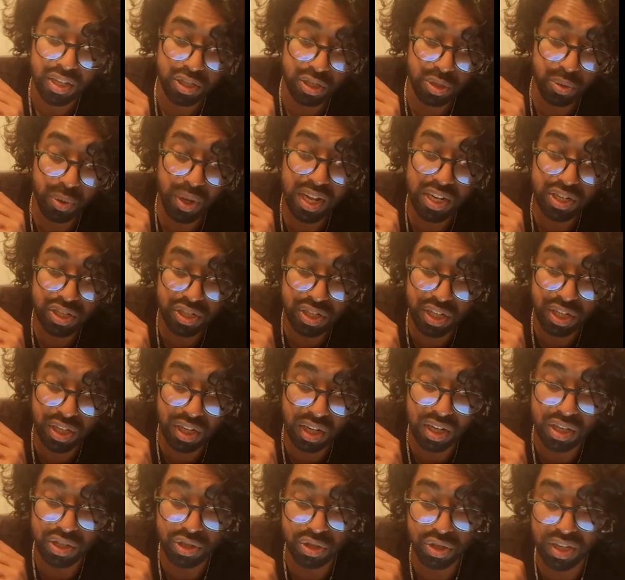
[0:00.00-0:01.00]
So actually,
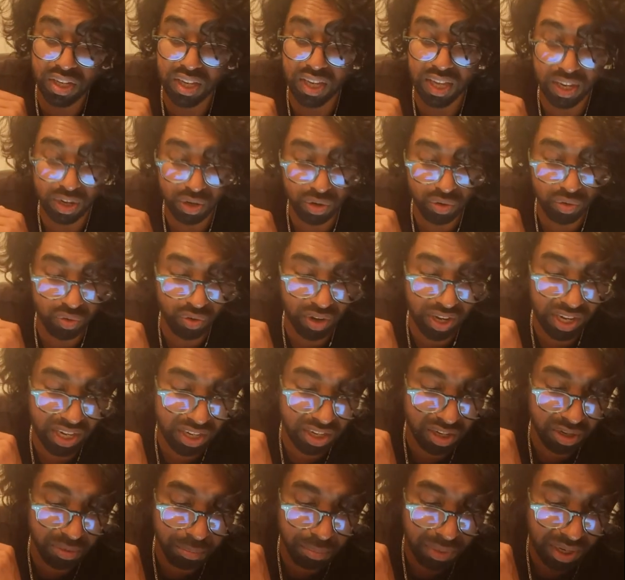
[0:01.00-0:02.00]
guys, you can get
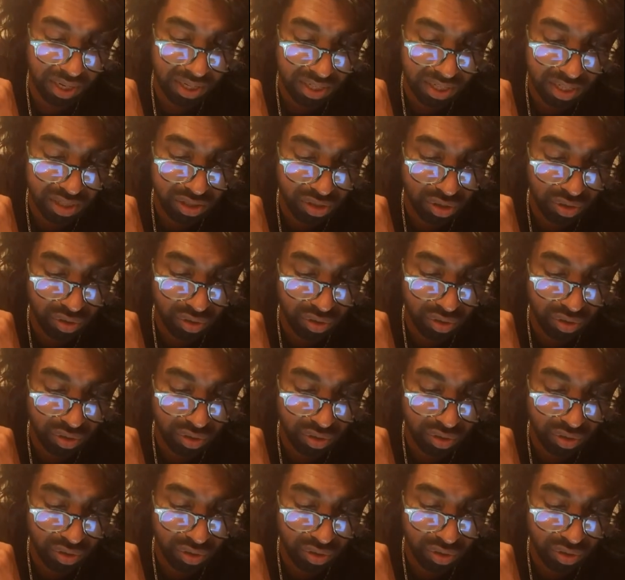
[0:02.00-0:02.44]
uranium made here.